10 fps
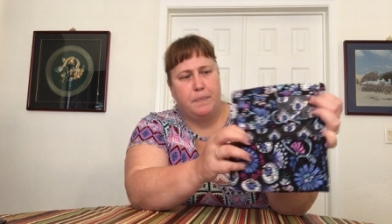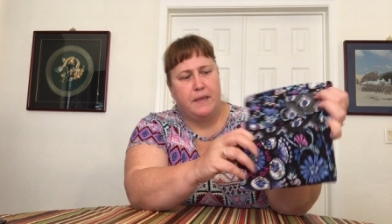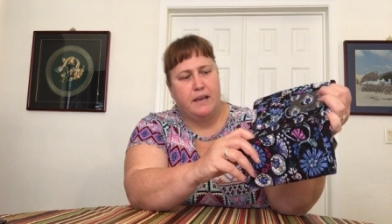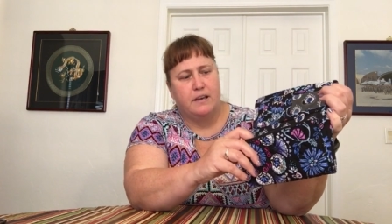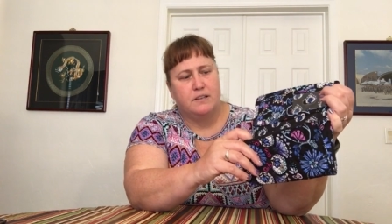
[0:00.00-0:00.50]

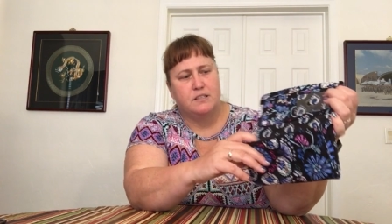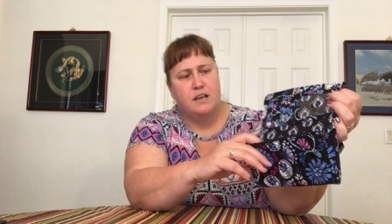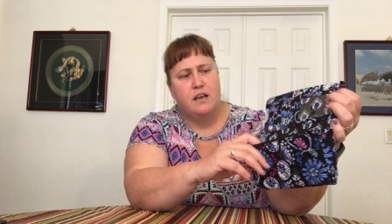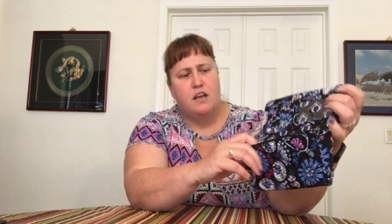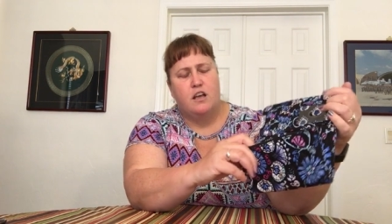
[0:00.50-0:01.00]
And
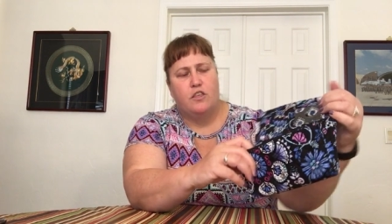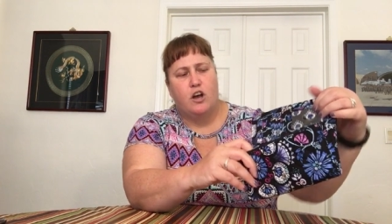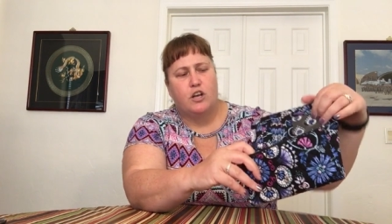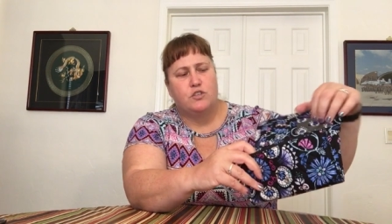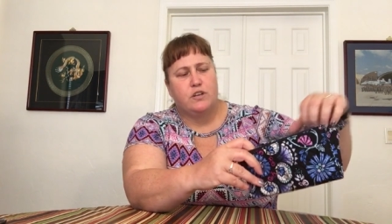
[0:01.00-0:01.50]
the
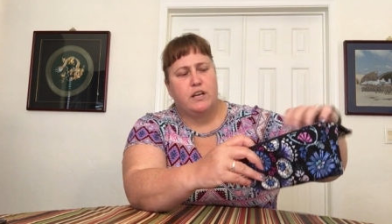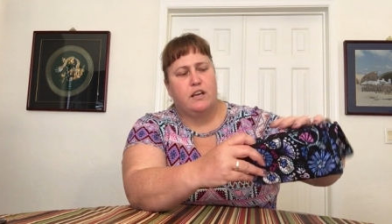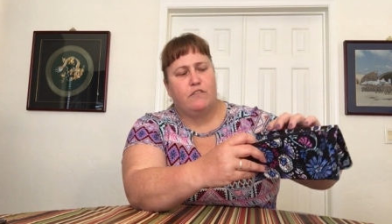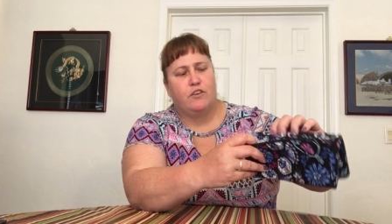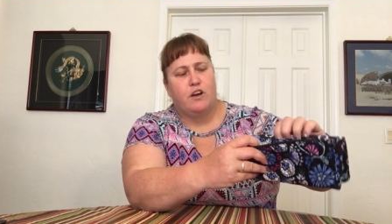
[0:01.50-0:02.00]
Audrey,
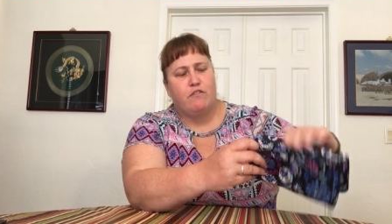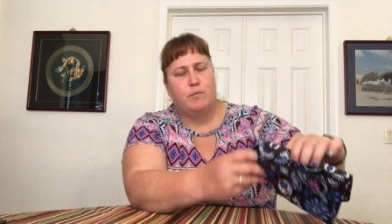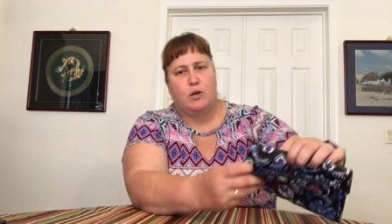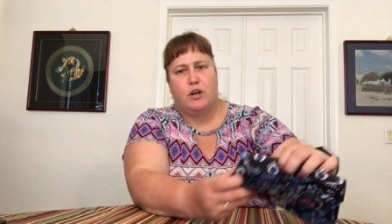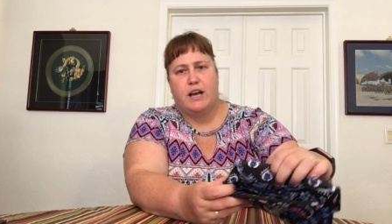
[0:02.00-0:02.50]
if you're not
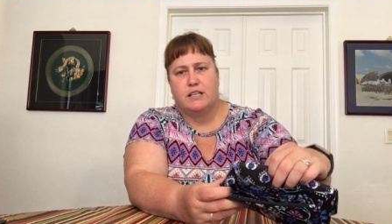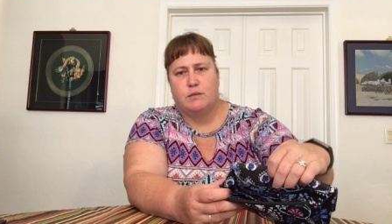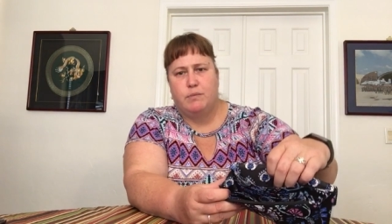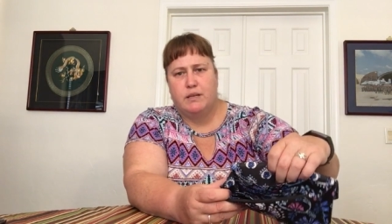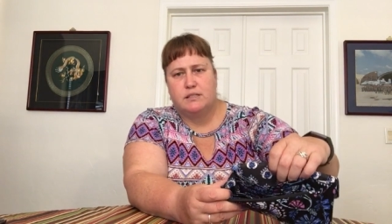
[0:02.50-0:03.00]
familiar, has a
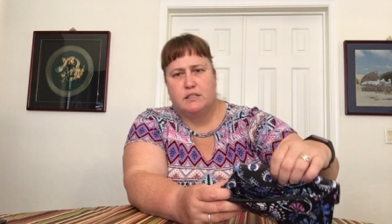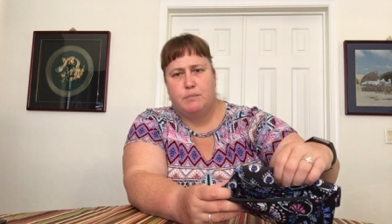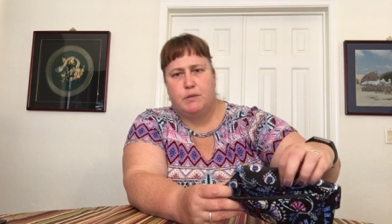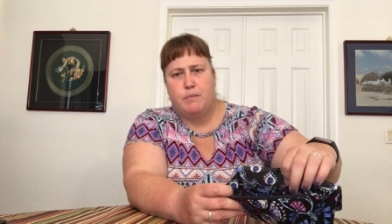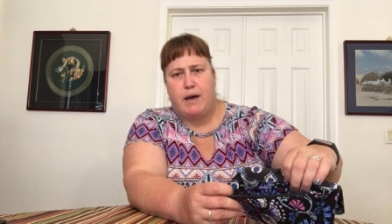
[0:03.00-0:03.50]
big
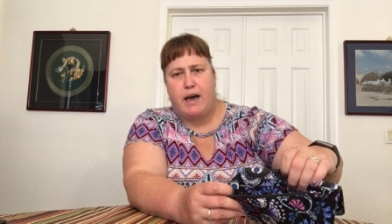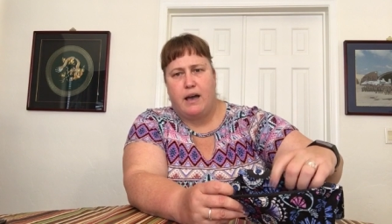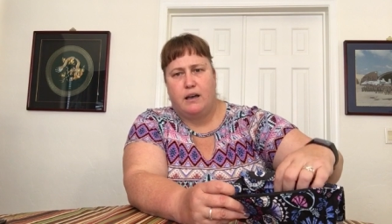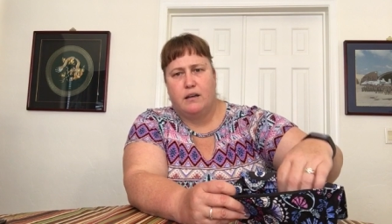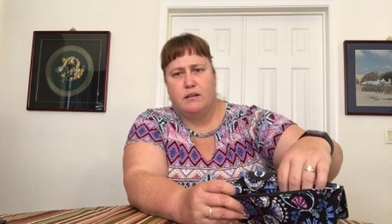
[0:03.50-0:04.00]
slip in the
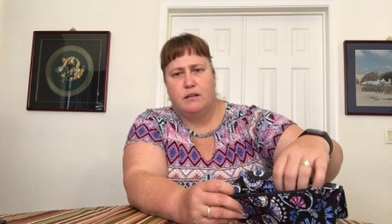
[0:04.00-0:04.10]
back